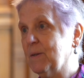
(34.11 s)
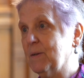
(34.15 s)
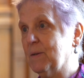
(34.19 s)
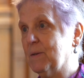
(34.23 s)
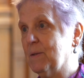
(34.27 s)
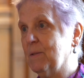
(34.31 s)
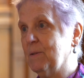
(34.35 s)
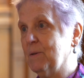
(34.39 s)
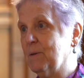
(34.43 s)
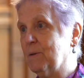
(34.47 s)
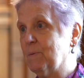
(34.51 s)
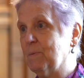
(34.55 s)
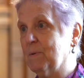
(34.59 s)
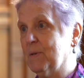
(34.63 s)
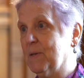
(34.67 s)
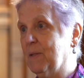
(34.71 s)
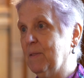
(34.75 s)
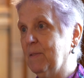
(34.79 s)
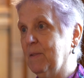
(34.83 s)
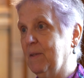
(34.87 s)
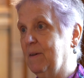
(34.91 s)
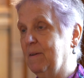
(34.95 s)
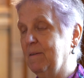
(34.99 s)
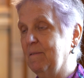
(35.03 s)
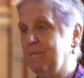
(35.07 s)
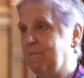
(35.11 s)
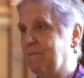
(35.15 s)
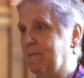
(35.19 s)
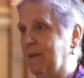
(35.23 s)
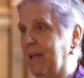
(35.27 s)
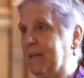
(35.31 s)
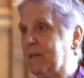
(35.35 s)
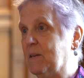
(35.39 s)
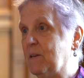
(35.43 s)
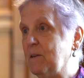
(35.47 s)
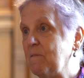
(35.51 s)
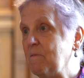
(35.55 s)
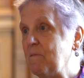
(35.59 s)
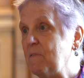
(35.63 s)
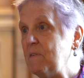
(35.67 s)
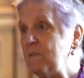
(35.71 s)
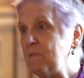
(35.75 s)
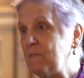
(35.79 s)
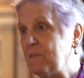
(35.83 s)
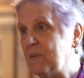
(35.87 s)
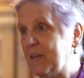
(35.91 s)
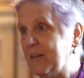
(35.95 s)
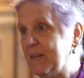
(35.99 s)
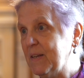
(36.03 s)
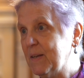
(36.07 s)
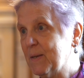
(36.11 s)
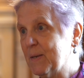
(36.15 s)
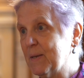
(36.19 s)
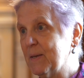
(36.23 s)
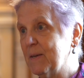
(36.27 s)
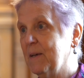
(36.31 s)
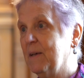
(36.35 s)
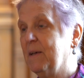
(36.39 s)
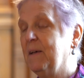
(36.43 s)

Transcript: because this was in the 1950s.